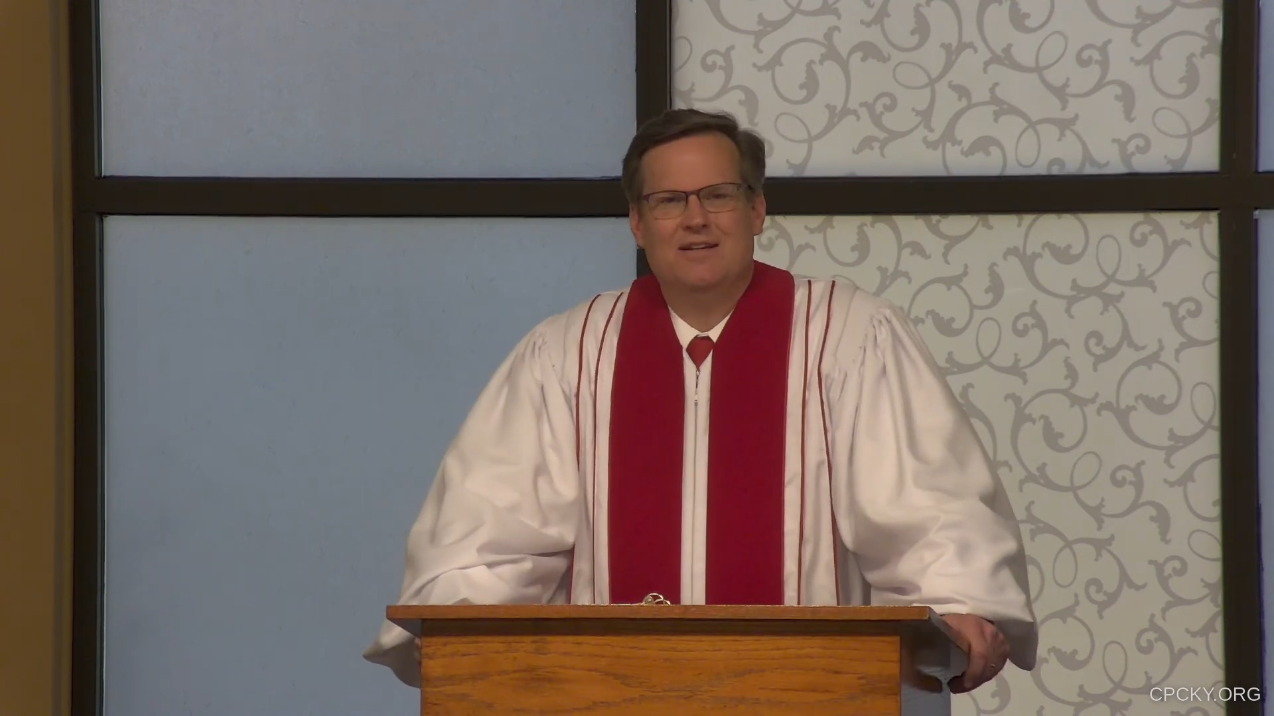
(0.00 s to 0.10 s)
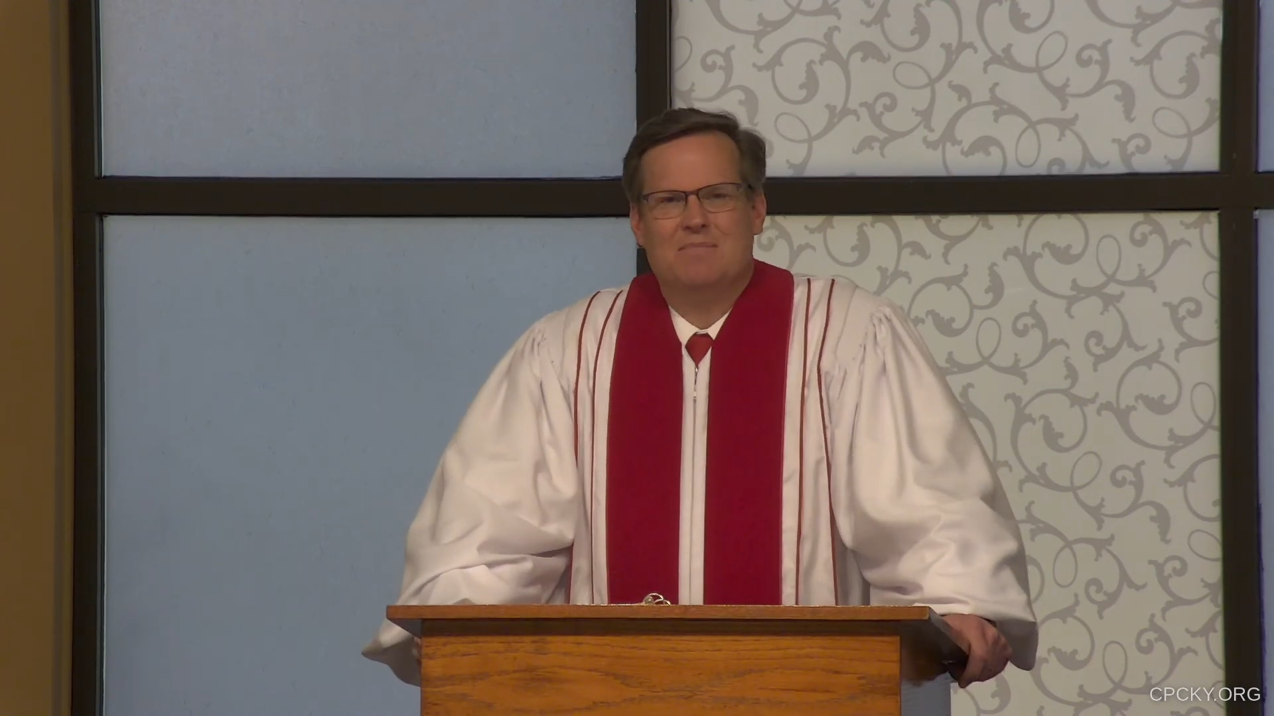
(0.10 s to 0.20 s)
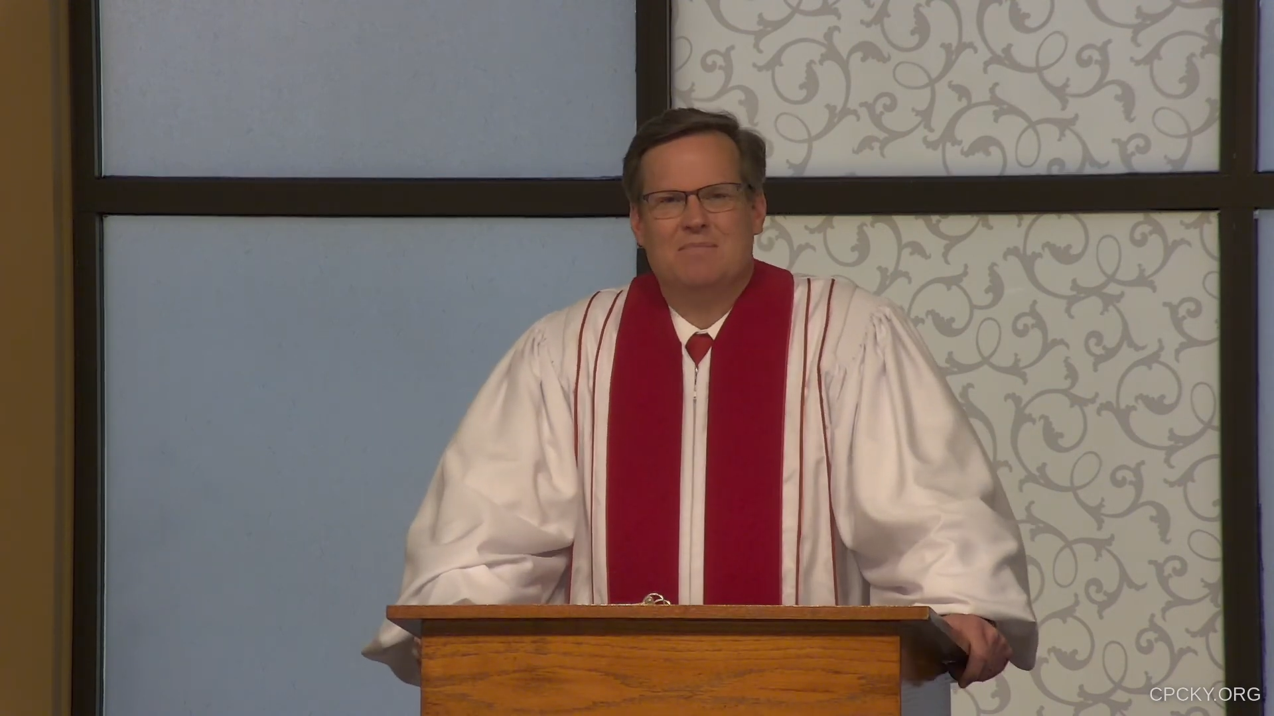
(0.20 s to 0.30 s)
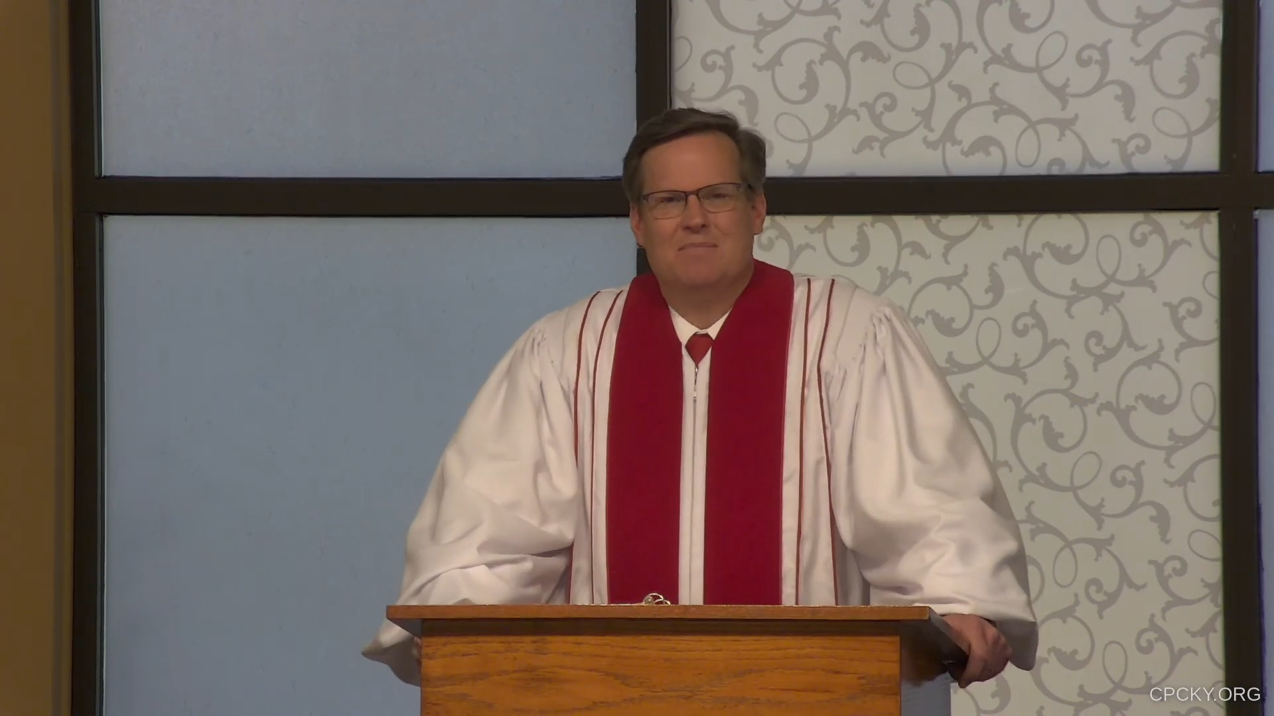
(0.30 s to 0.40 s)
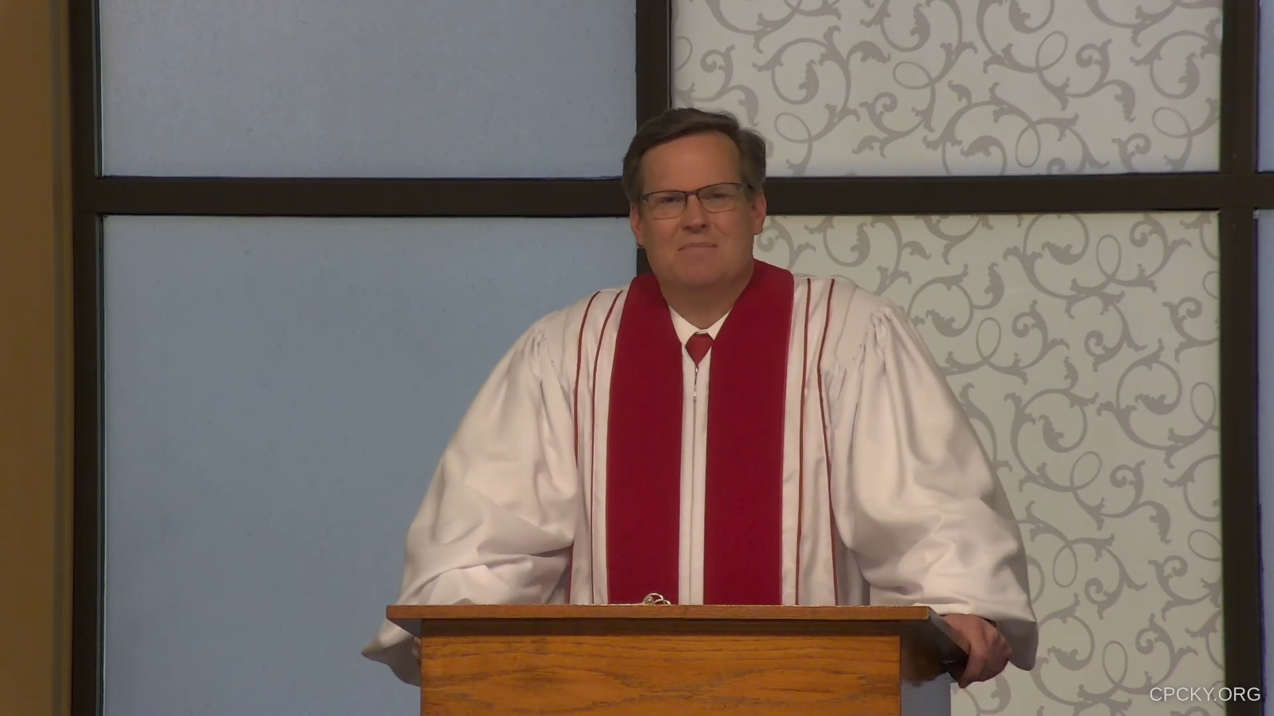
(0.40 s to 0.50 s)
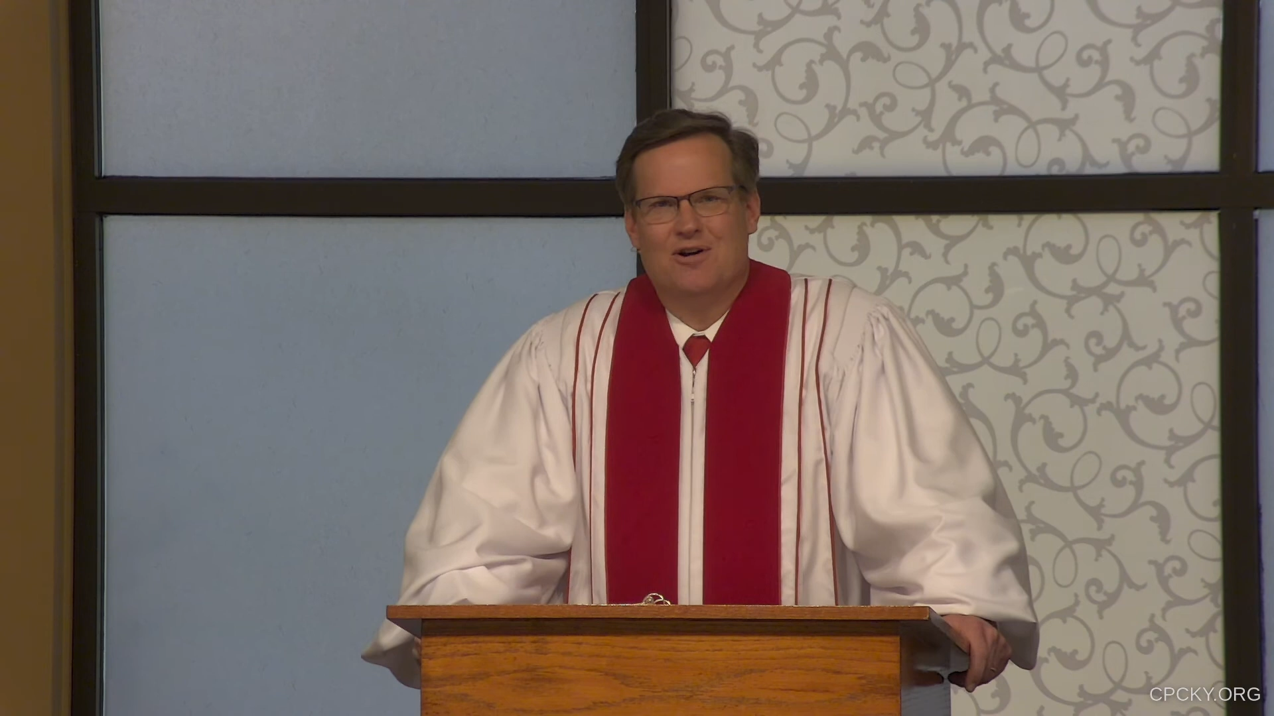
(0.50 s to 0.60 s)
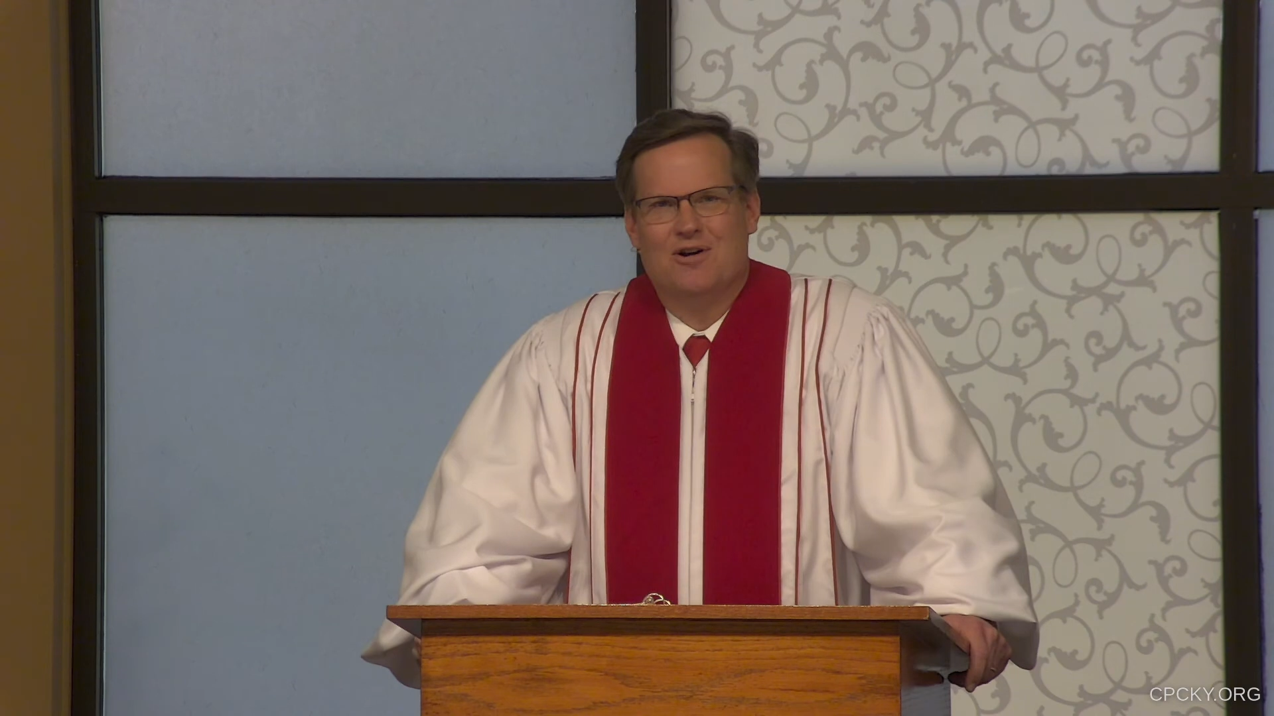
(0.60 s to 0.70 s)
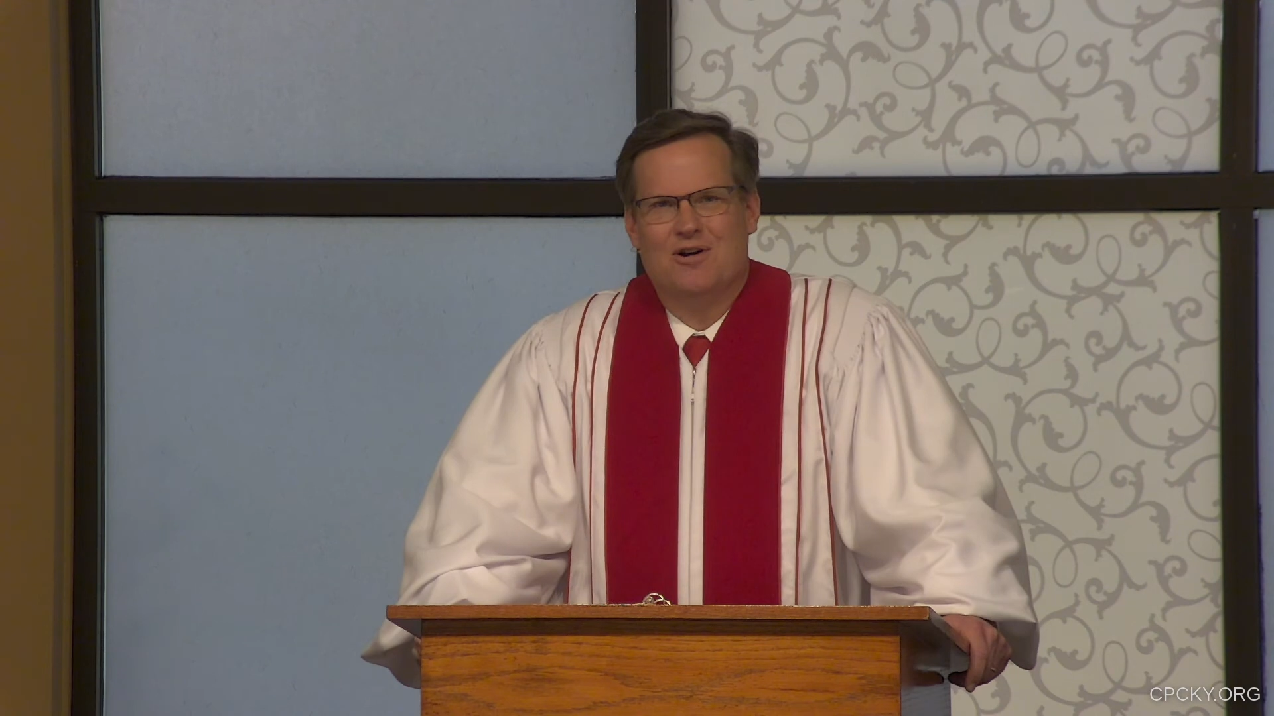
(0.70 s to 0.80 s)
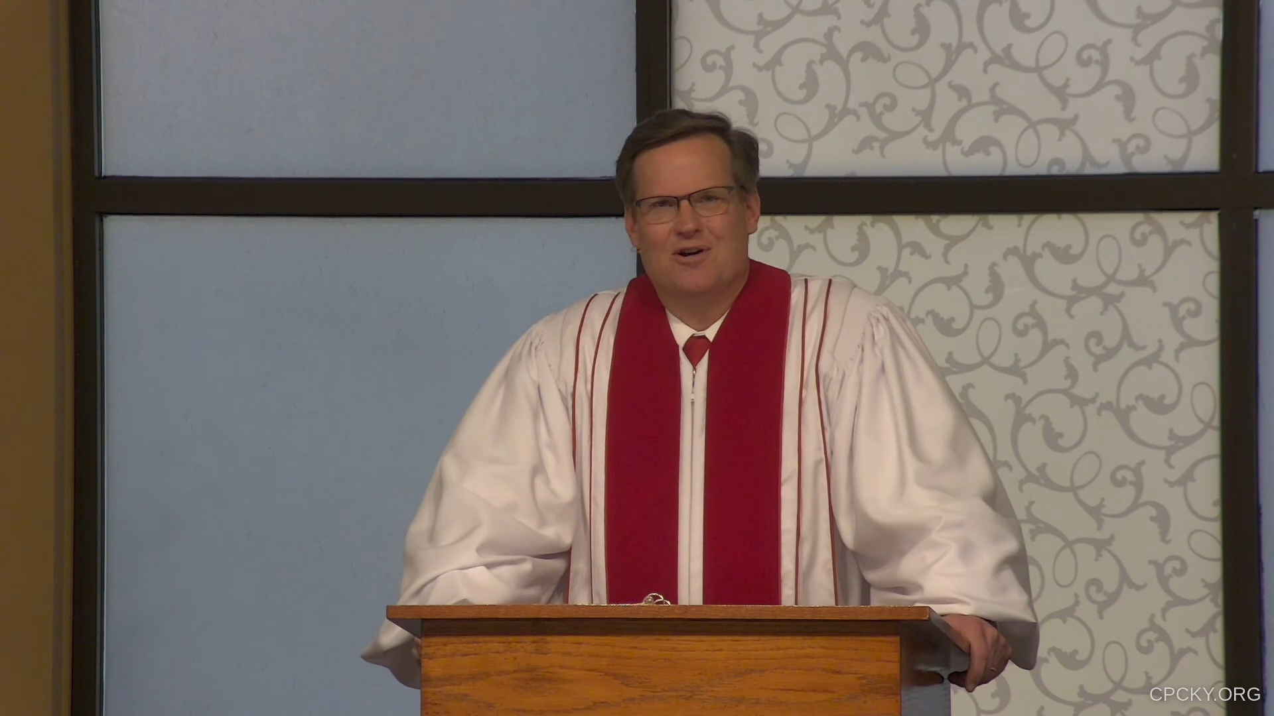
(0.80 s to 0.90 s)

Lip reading: Martyr.